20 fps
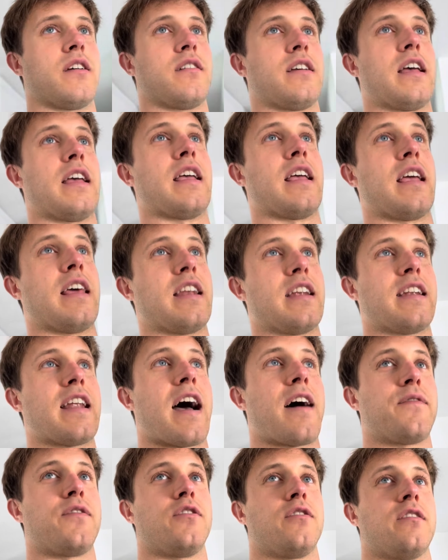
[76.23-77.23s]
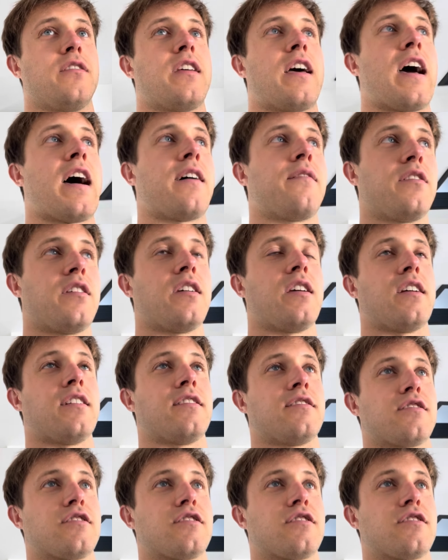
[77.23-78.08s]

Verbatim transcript: in it not feeling heavy and